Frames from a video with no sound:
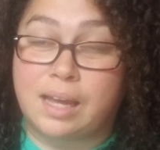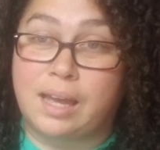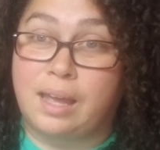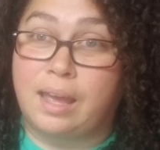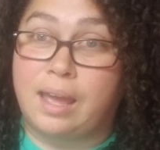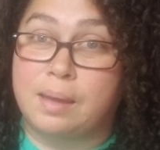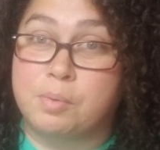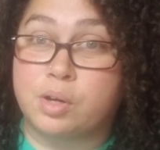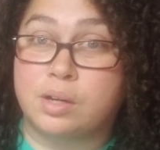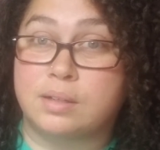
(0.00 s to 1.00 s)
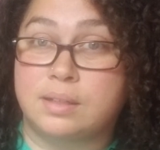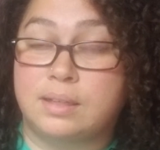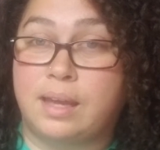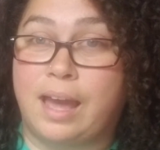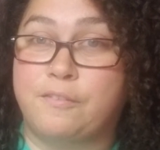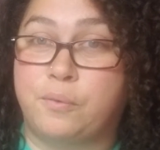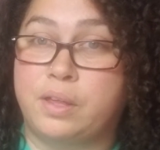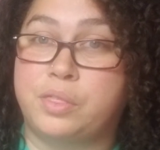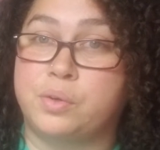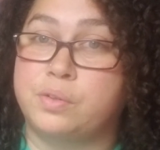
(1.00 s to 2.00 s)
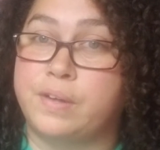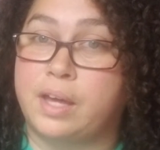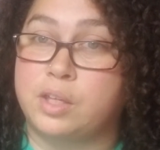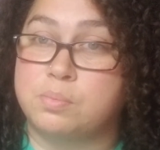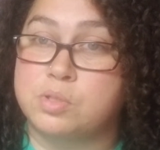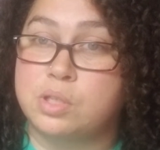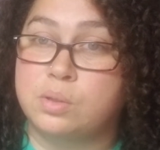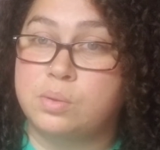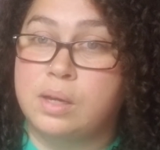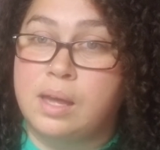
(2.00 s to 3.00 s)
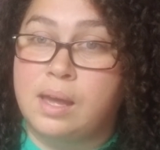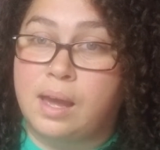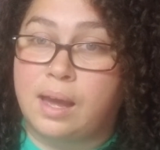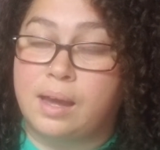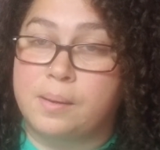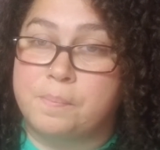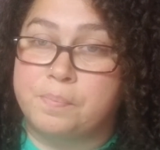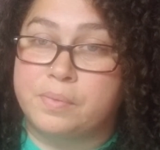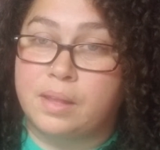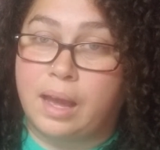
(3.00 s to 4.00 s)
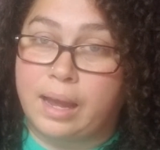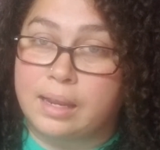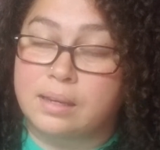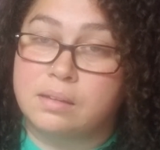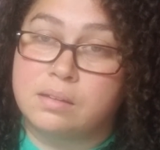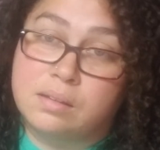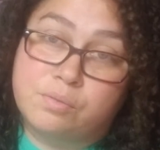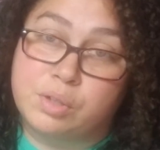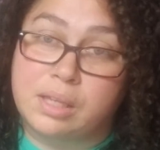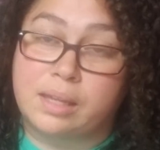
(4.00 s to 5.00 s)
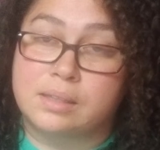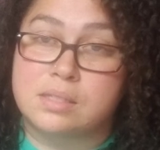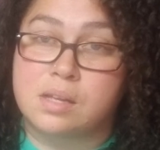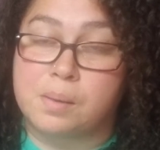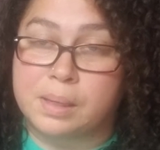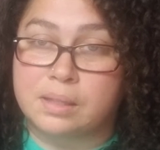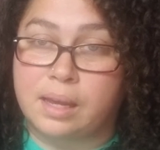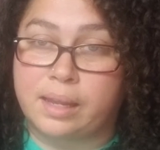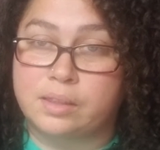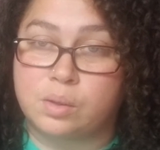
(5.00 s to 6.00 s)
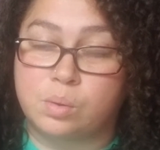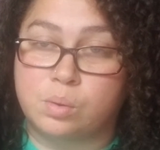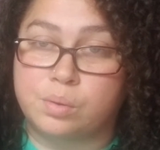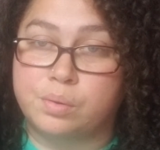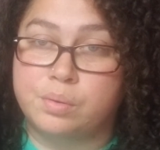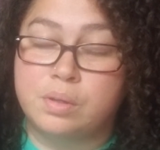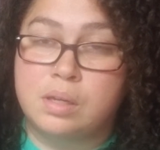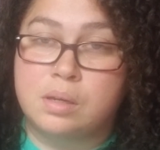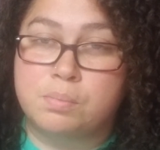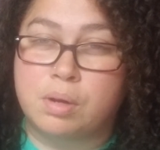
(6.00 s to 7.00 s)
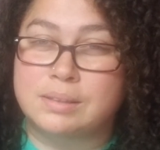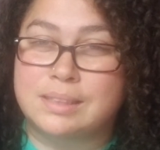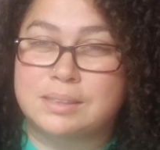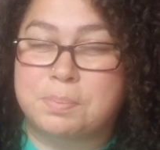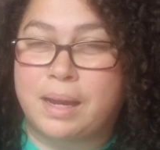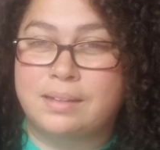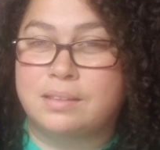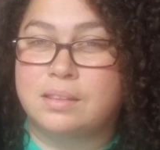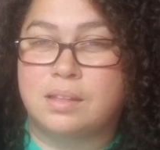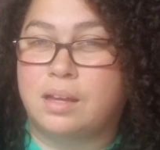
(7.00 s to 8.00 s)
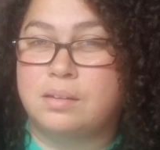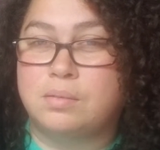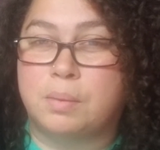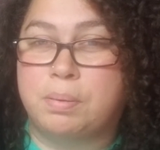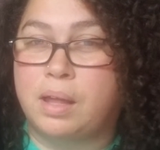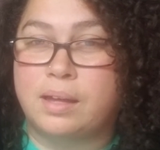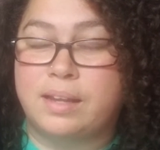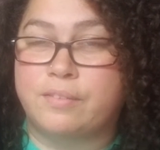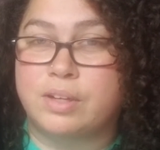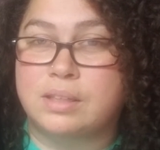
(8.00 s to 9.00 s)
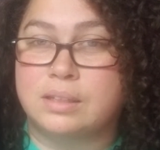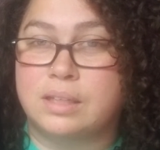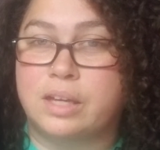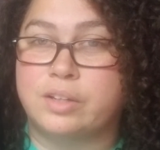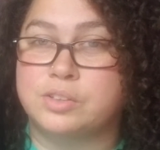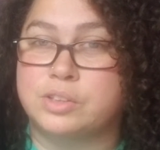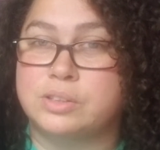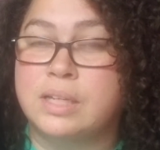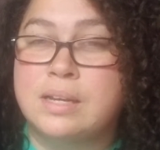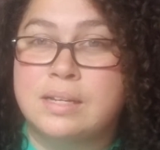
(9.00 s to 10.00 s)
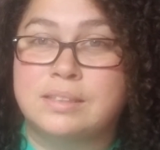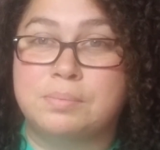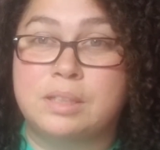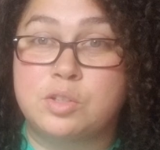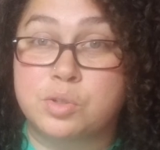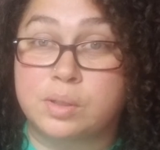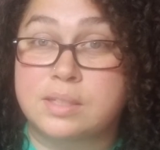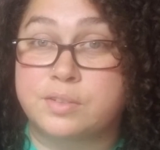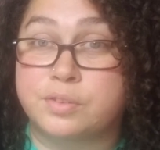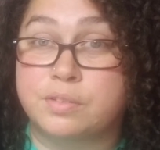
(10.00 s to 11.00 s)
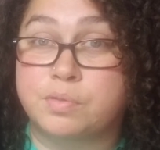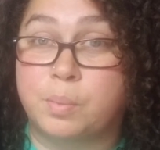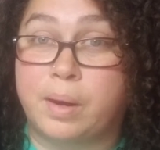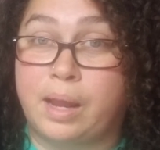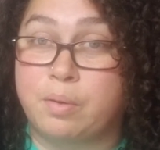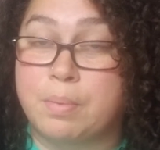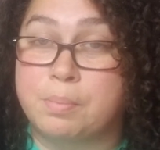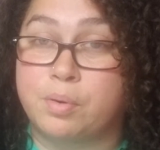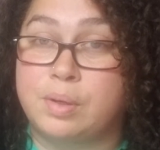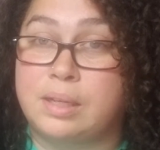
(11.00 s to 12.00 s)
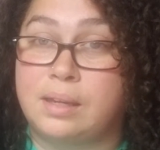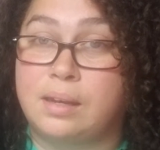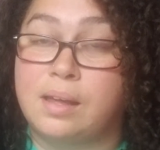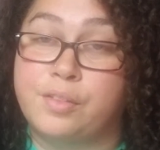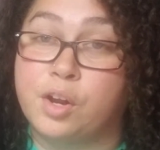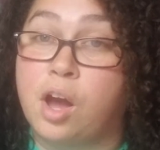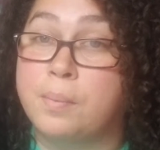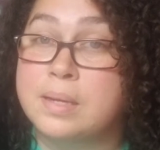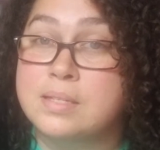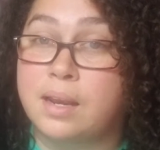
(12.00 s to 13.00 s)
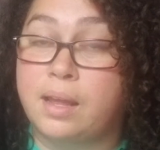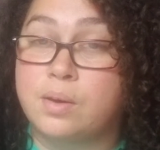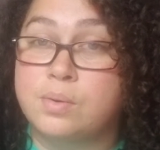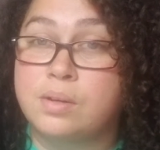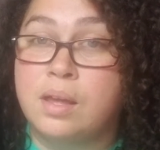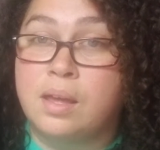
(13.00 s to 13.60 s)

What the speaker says: I am currently halfway through Volume 2. I really like this comic. I like the whole process behind it, the thought, the plot, everything, the characters. Something truly different from what I remember reading in other comics that I own